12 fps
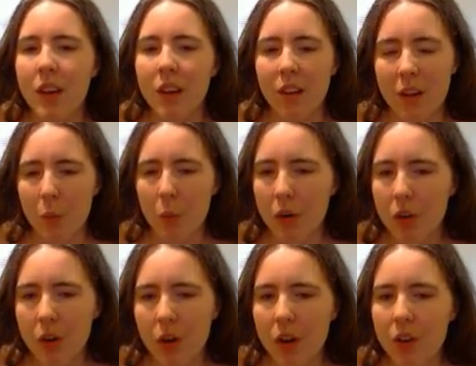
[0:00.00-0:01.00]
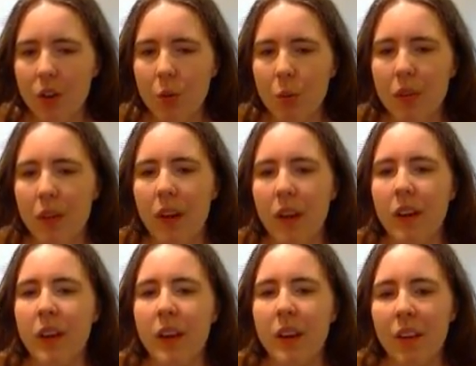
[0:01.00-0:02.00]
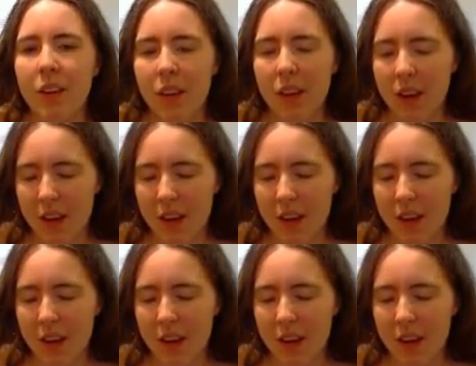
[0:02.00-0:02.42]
Like, what are you going to do with that? It's like,